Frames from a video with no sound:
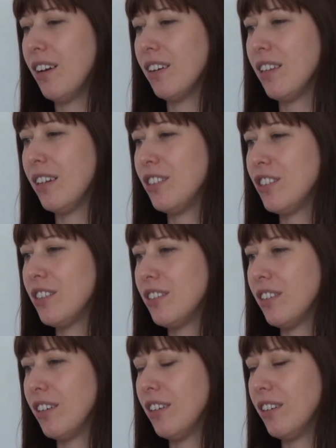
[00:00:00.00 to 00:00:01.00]
think
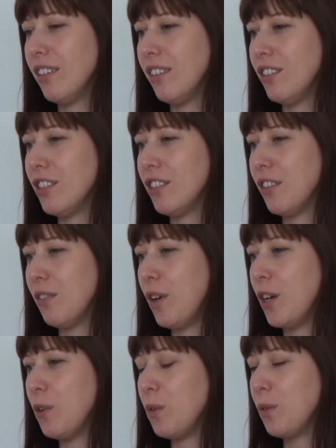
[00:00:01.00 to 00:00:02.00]
just a
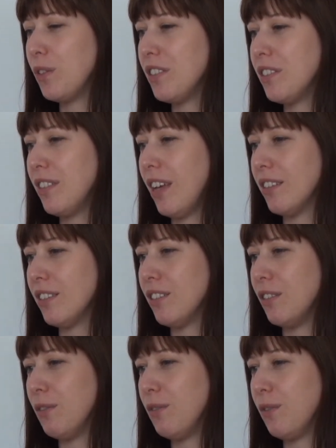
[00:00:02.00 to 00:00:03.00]
real sense
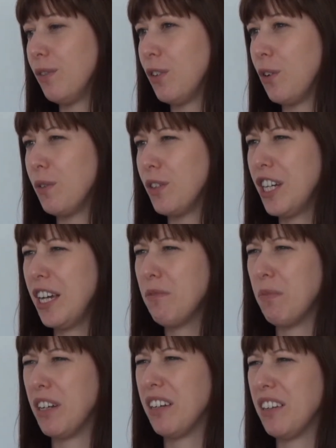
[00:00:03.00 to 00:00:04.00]
of sort of
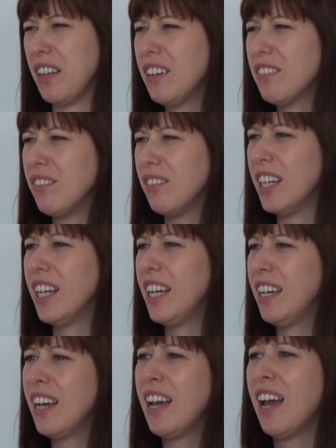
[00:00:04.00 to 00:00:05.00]
achievement, I think,
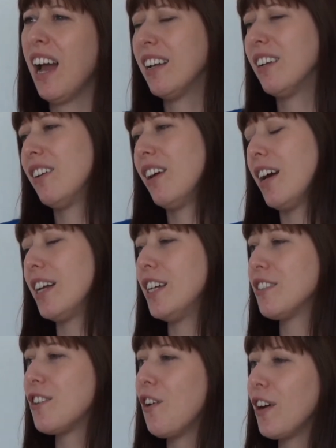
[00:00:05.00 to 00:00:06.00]
really. And
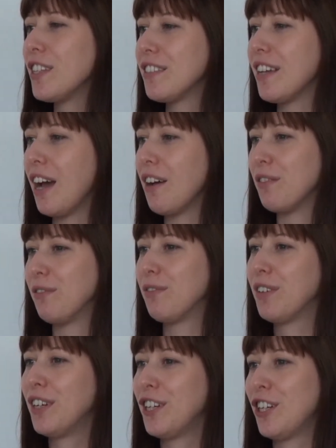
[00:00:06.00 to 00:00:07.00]
it's nice to have,
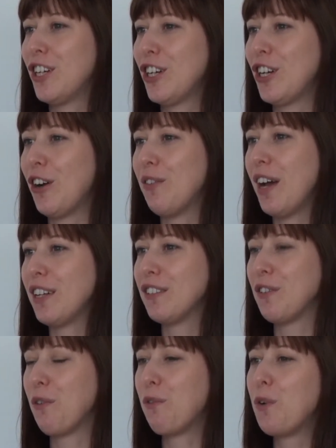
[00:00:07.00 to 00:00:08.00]
I've had
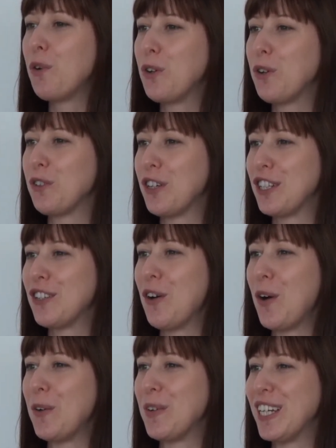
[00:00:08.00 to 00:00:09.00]
sort of four dogs at a
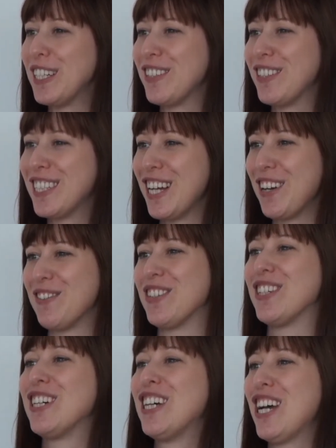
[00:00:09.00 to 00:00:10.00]
time, and it's nice to have
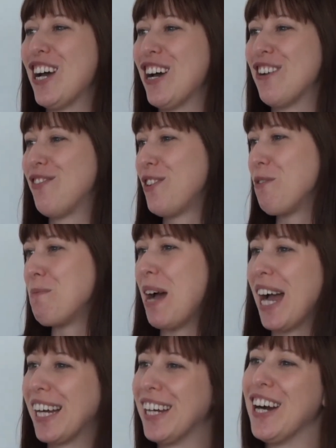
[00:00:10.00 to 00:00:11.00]
a full
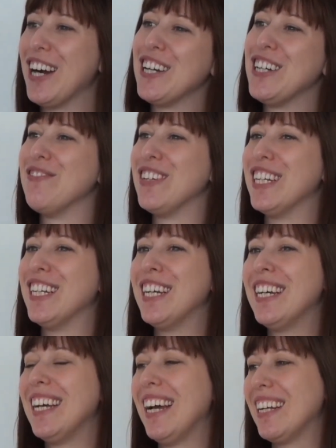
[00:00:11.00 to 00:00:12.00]
pack at home, and
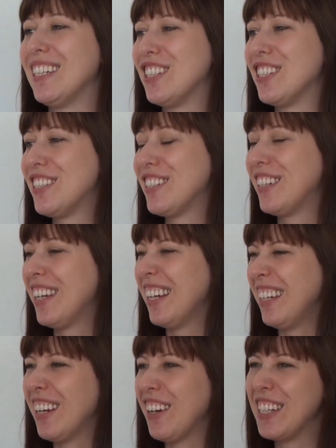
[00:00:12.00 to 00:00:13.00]
just,
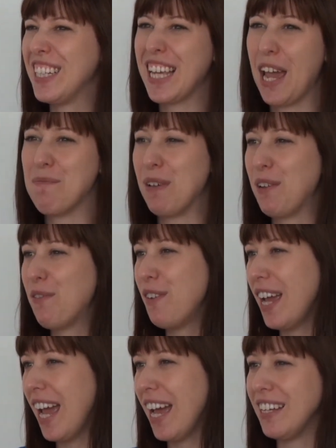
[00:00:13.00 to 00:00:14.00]
you know, and it's kept me
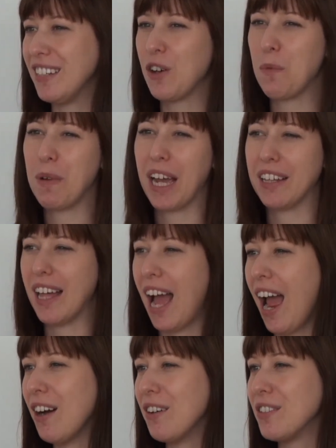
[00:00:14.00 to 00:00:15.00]
fit, and it's got me out of the
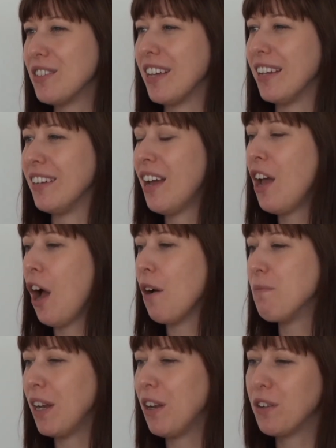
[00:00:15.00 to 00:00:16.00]
house, and
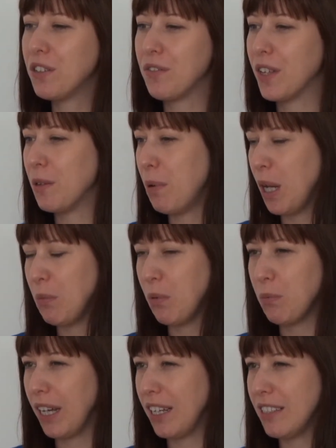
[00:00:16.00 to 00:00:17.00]
I've met lots of other
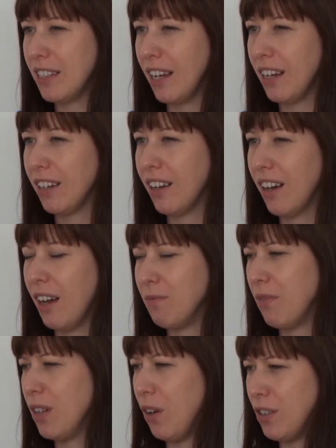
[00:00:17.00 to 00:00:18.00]
people meeting it,
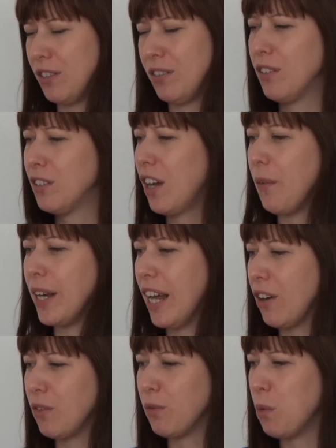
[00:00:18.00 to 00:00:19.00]
like going
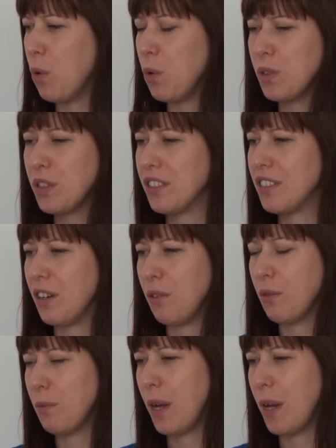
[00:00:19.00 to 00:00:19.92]
out for walks and stuff. I've